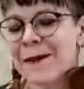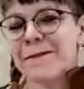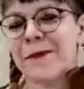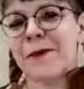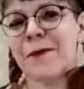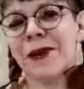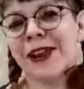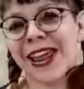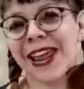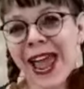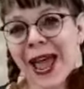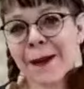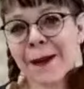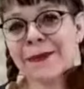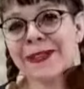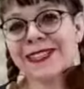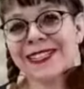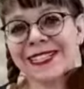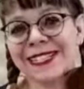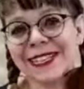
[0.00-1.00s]
but what
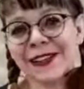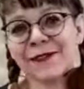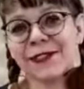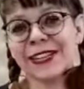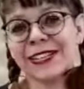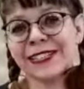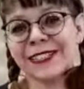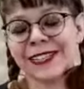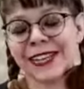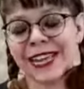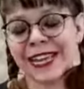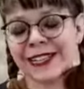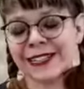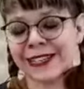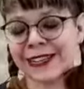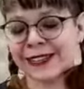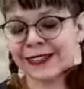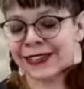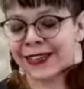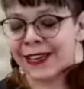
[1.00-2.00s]
happens is if it
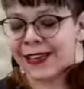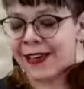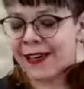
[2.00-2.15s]
isn't,